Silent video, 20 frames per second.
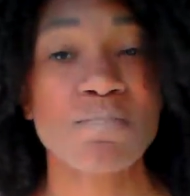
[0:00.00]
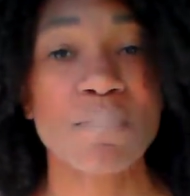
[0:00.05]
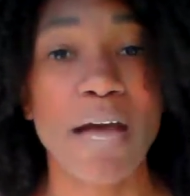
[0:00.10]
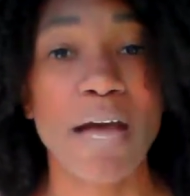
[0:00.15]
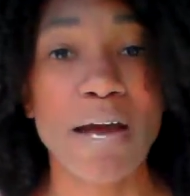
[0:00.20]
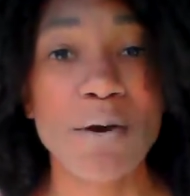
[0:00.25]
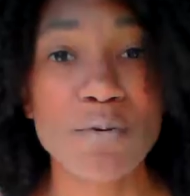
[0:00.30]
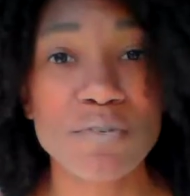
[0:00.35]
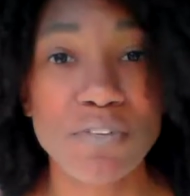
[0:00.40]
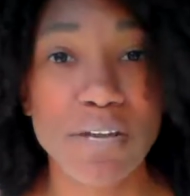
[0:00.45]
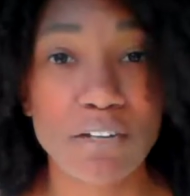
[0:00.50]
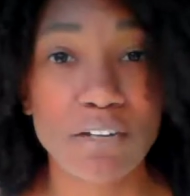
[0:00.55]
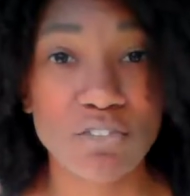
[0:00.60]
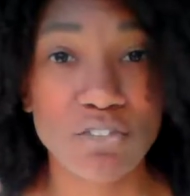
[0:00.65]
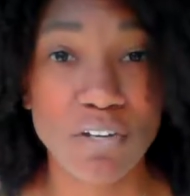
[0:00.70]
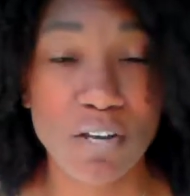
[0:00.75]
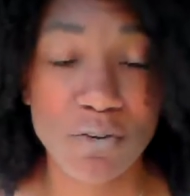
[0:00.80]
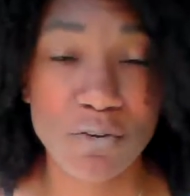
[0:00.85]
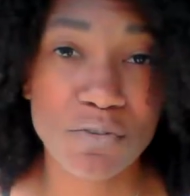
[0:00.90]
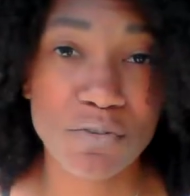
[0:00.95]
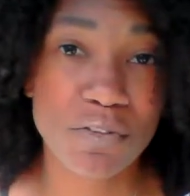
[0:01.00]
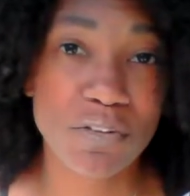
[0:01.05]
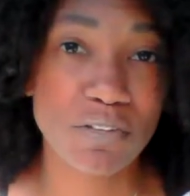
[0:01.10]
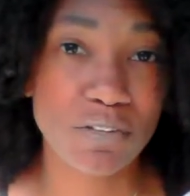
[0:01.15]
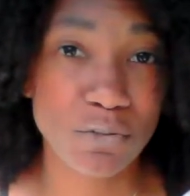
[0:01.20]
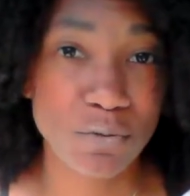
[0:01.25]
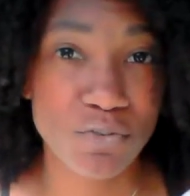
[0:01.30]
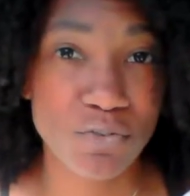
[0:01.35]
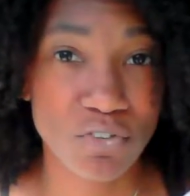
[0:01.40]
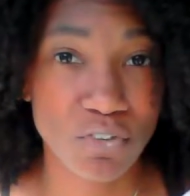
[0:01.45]
I was actually under the
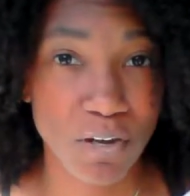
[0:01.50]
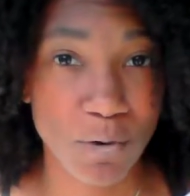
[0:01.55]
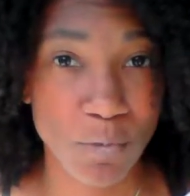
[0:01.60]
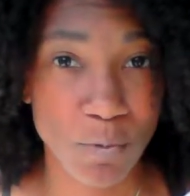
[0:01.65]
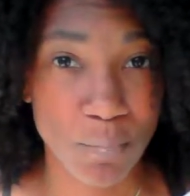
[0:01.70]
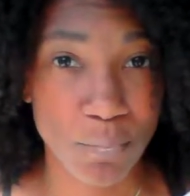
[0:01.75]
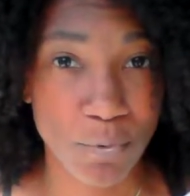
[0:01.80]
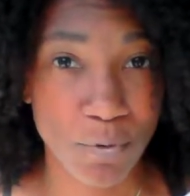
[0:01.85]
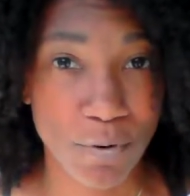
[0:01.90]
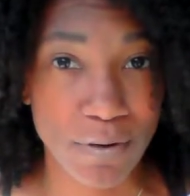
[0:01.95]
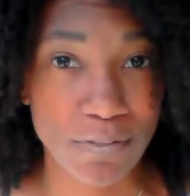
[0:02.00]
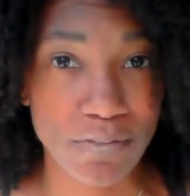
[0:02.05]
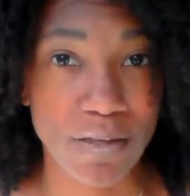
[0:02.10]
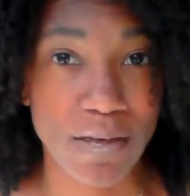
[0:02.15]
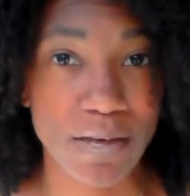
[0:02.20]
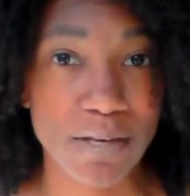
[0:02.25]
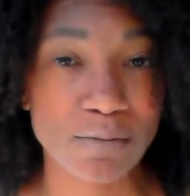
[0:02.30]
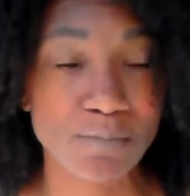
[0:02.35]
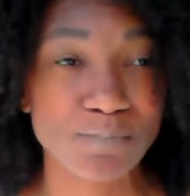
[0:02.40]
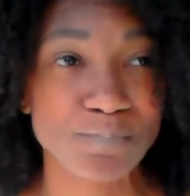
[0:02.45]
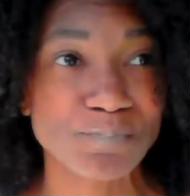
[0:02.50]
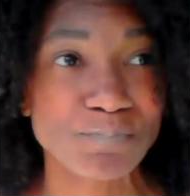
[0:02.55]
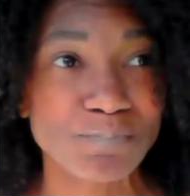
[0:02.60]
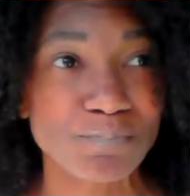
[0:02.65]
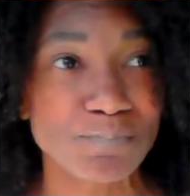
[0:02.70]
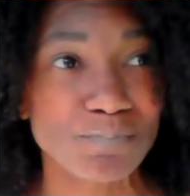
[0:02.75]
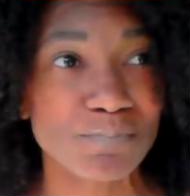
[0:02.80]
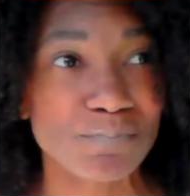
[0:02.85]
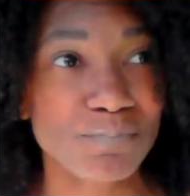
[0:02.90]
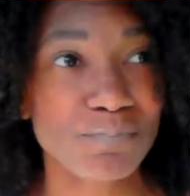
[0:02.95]
delusion at one point that,
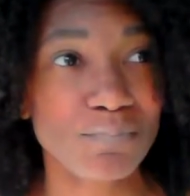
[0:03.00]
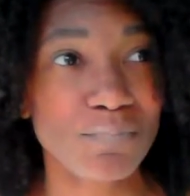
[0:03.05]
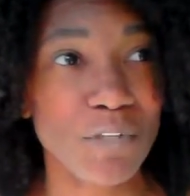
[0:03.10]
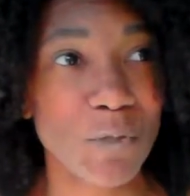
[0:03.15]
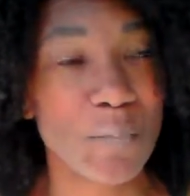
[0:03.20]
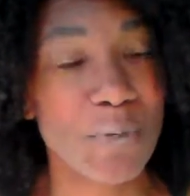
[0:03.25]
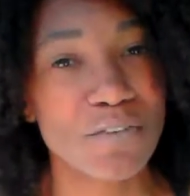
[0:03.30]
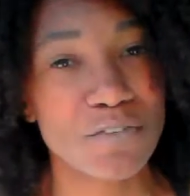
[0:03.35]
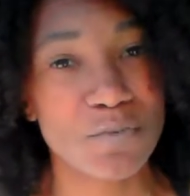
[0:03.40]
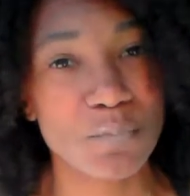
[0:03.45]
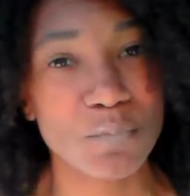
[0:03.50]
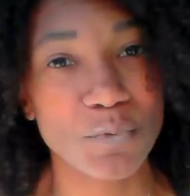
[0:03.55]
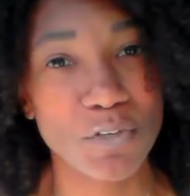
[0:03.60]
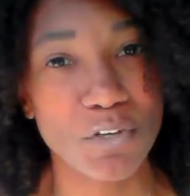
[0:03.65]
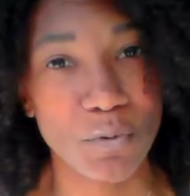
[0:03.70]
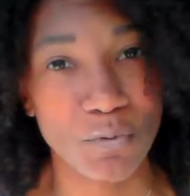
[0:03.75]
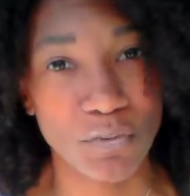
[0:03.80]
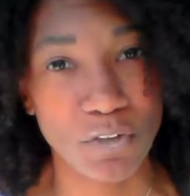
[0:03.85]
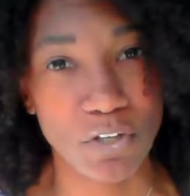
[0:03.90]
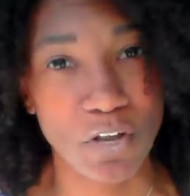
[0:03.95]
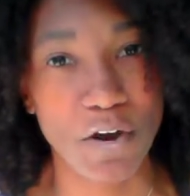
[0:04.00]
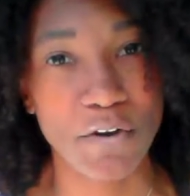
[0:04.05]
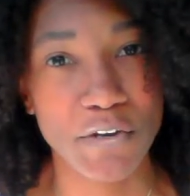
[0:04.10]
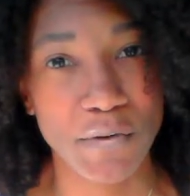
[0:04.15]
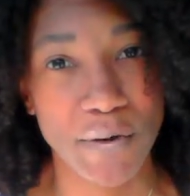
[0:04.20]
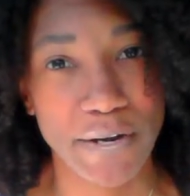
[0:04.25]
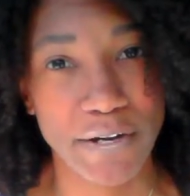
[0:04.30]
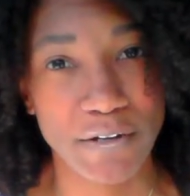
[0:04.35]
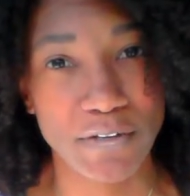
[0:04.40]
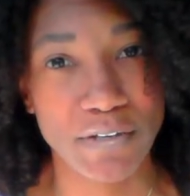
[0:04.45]
because, the longer
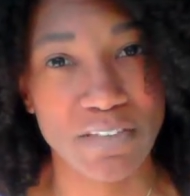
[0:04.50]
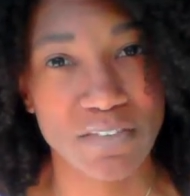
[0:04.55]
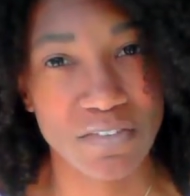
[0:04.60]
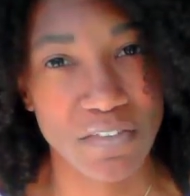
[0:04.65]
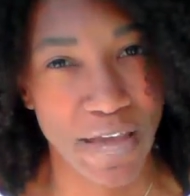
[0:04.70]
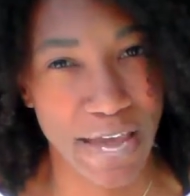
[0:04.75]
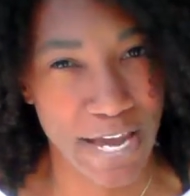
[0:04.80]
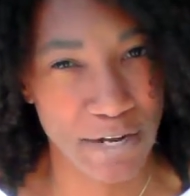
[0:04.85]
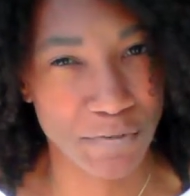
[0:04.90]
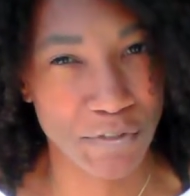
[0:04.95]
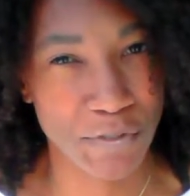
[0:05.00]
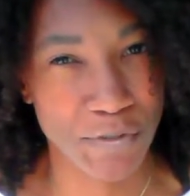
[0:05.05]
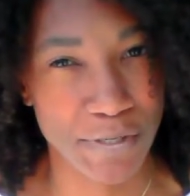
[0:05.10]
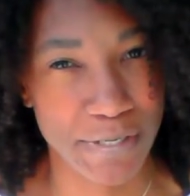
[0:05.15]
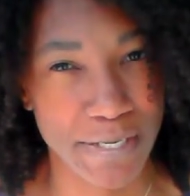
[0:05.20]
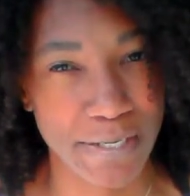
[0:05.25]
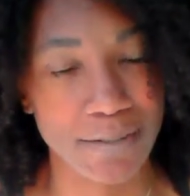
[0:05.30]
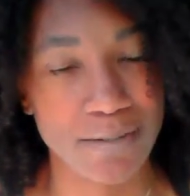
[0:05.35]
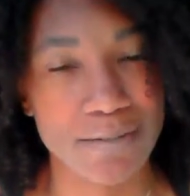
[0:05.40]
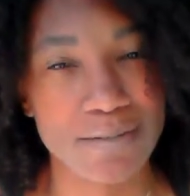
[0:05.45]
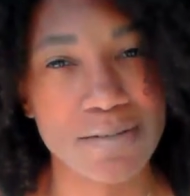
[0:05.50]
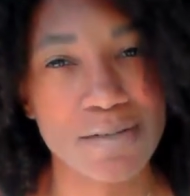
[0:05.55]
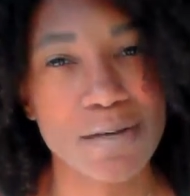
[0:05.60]
your hair gets, the heavier it gets.